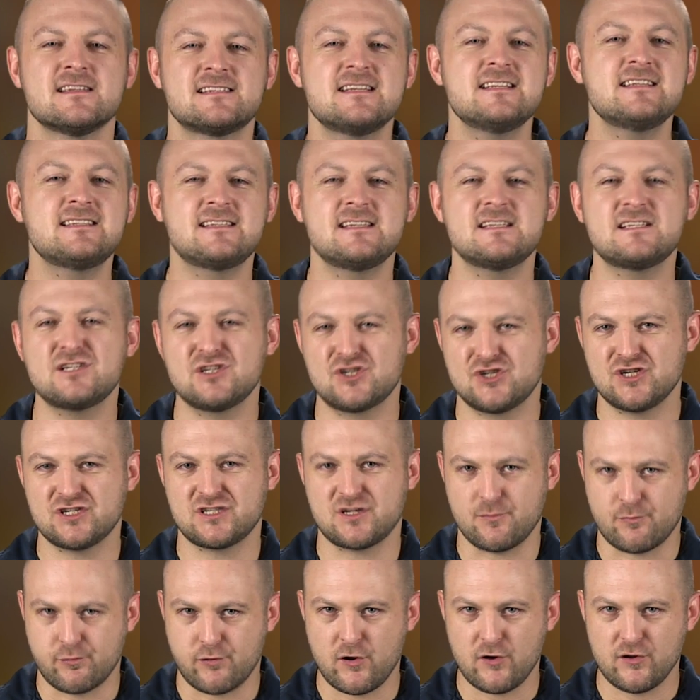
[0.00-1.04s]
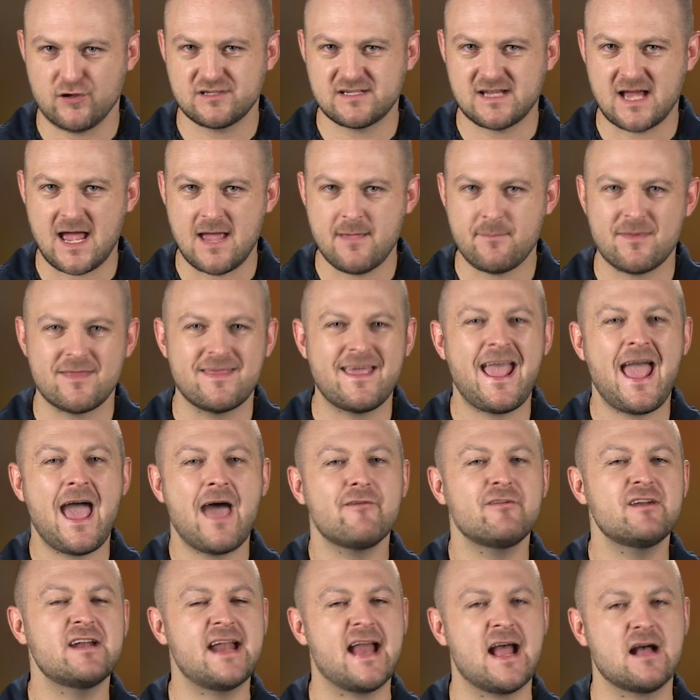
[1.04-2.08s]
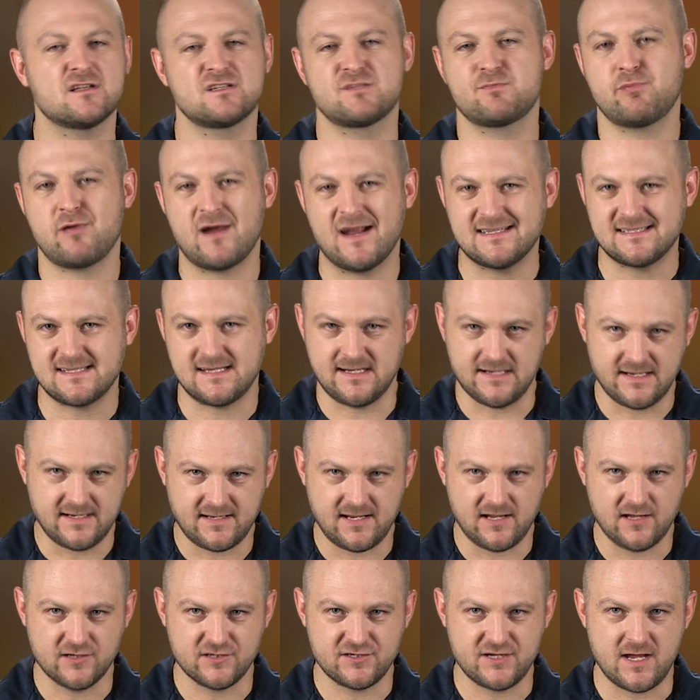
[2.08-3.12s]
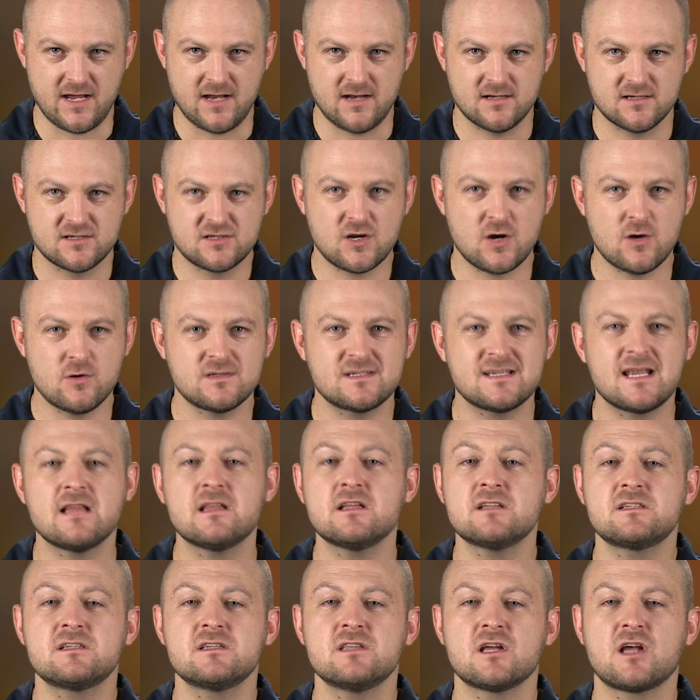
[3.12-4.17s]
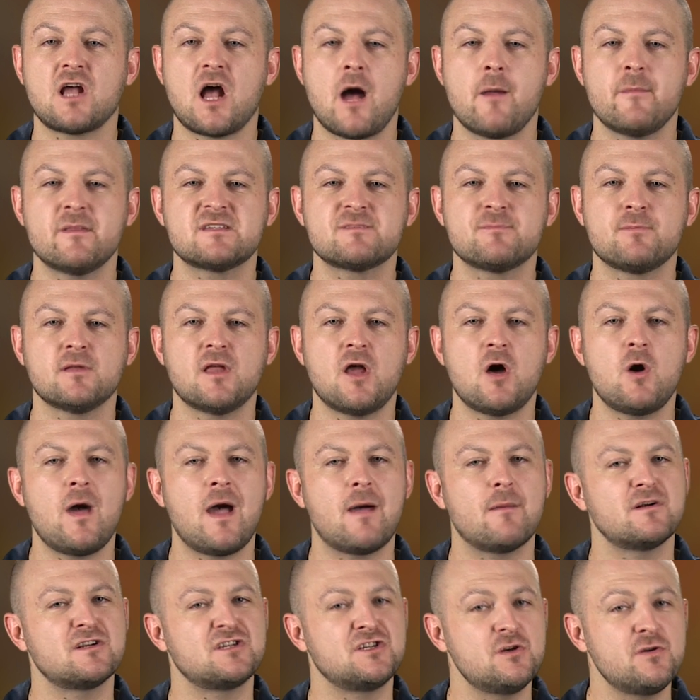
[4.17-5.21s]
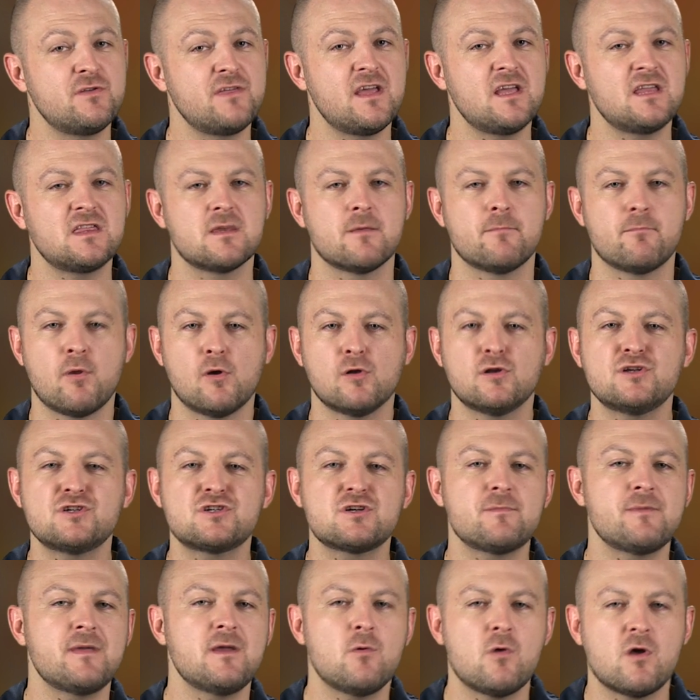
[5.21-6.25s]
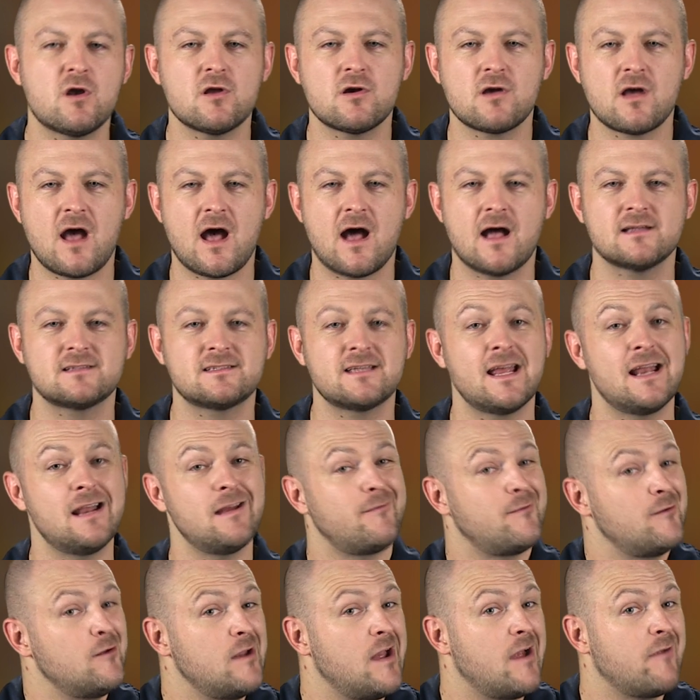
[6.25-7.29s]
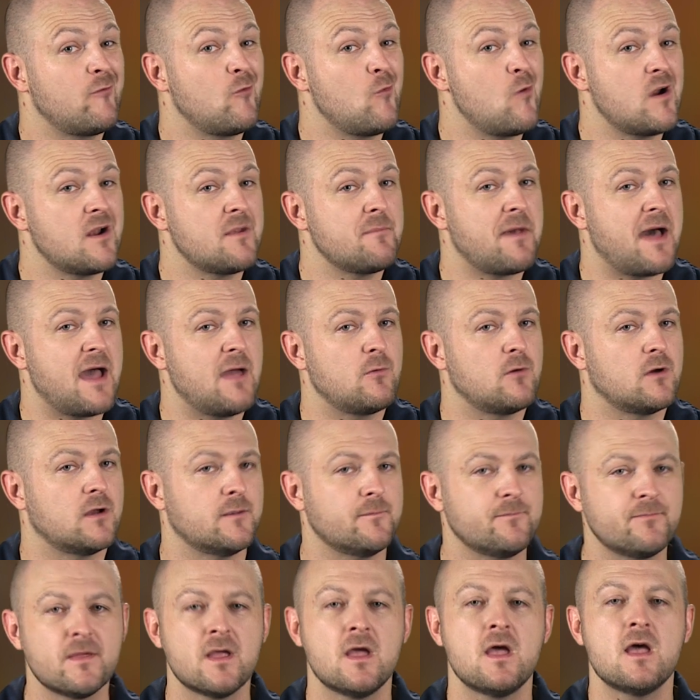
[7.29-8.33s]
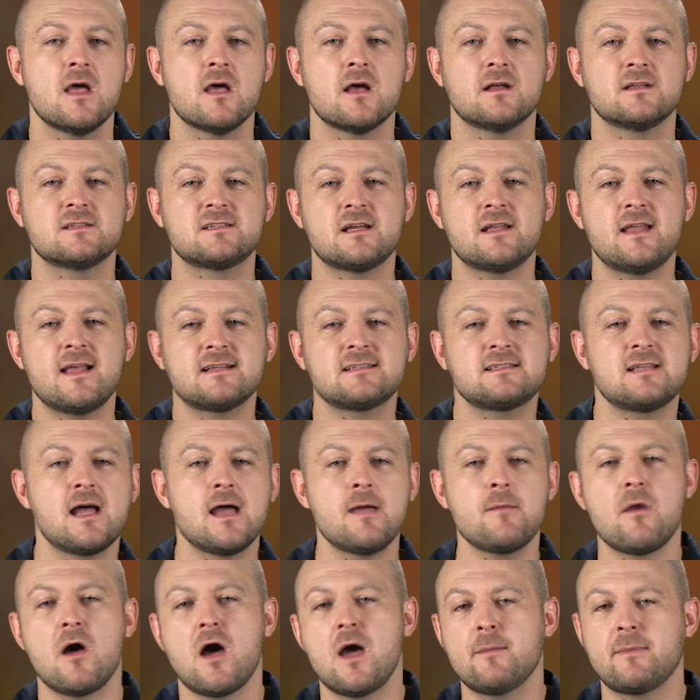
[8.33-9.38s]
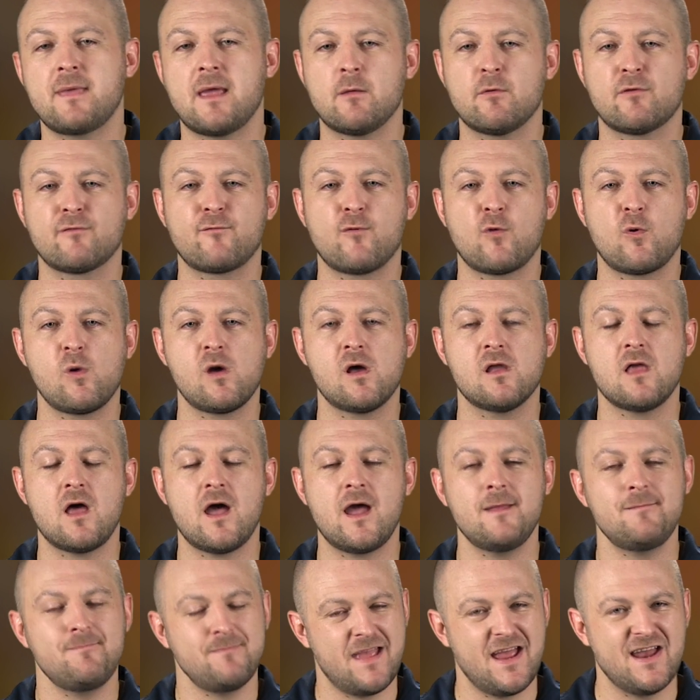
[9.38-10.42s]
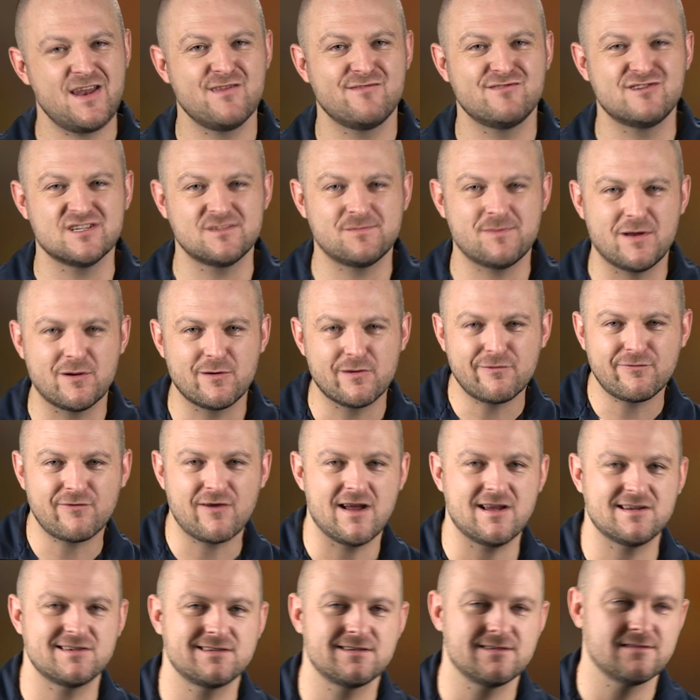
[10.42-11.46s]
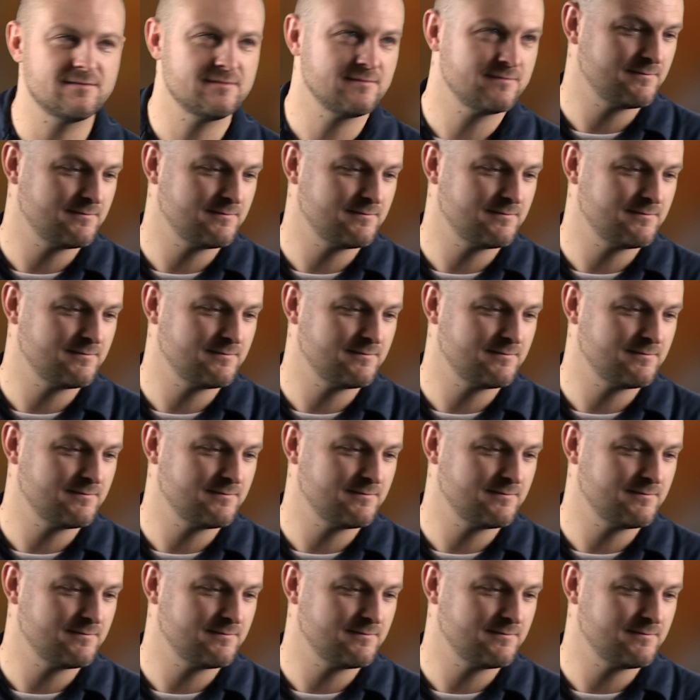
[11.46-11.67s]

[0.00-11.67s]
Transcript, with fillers: Since this is just a prototype, they haven't announced pricing details yet. So tell us in the comments below how much you think the Bollinger B1 will cost and if you'd ever want to buy one. Until next time, I'm Ken with 4 Wheel Online, and you've just been refreshed.